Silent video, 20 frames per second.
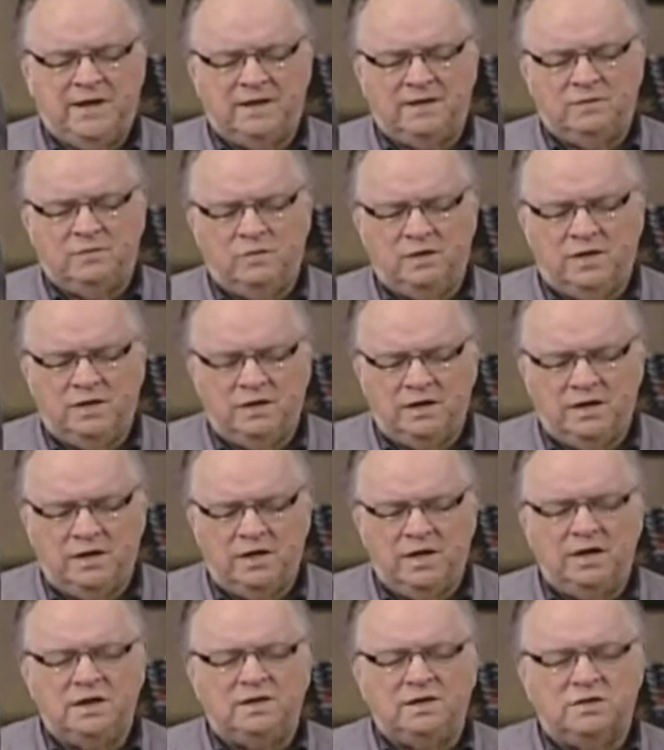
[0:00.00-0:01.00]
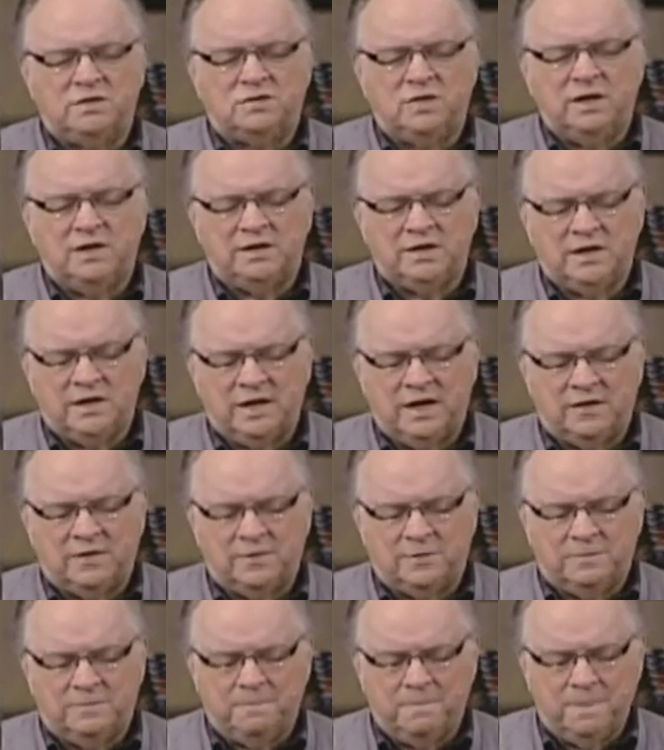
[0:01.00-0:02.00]
and we eat and drink
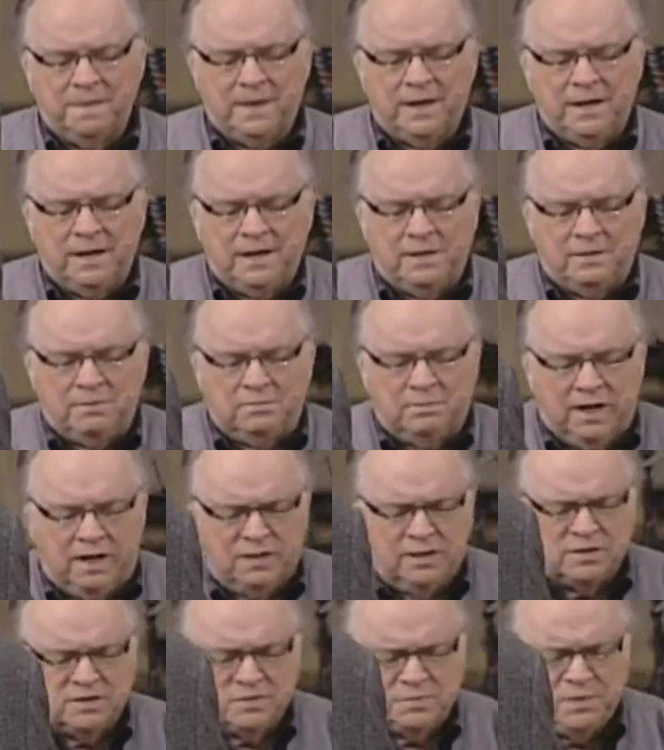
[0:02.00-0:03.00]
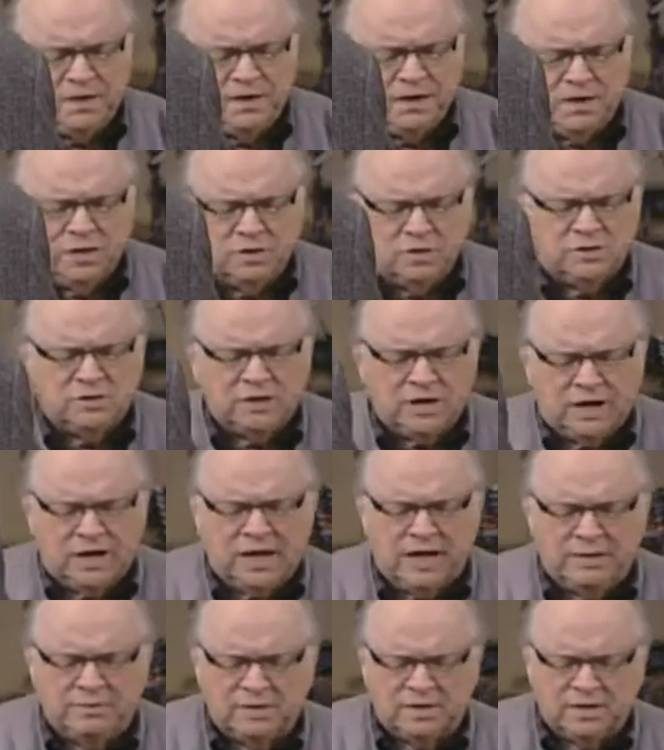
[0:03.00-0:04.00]
together, may this be a good
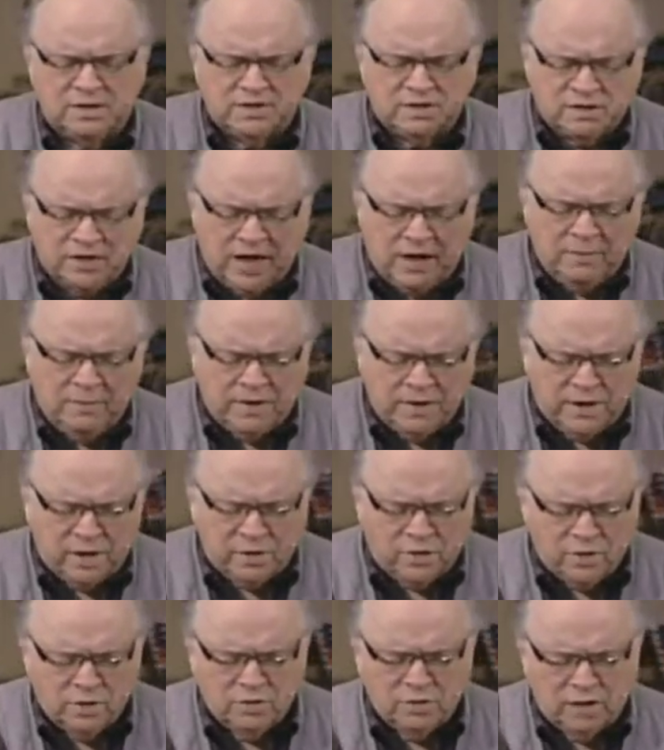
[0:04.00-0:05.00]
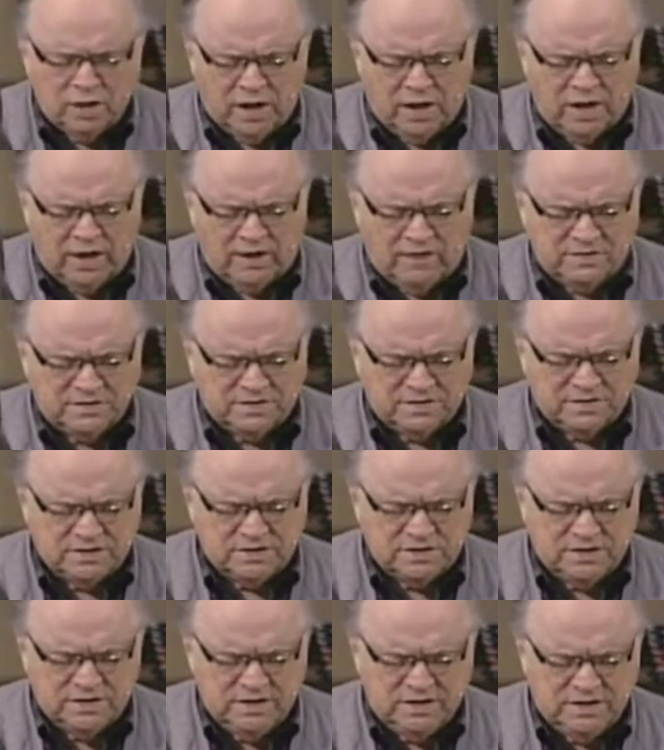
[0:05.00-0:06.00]
time to examine our own lives,
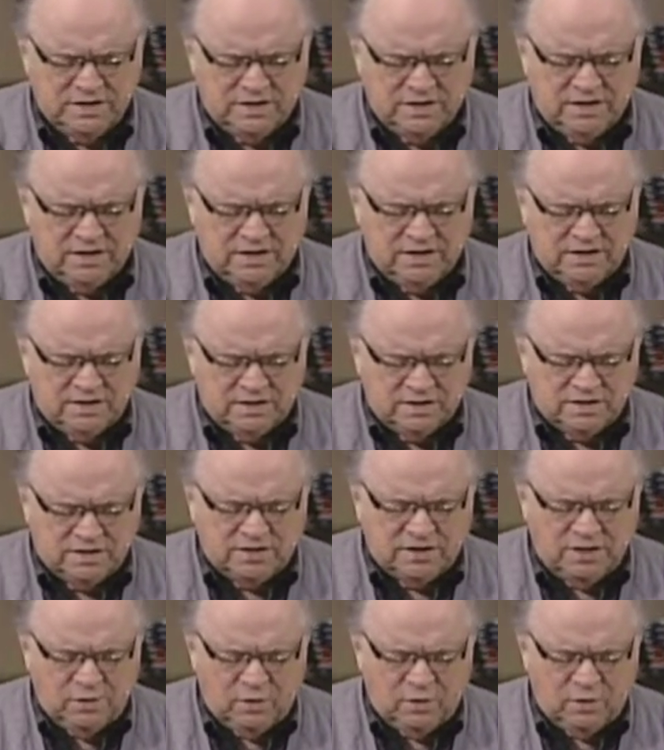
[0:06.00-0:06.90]
to see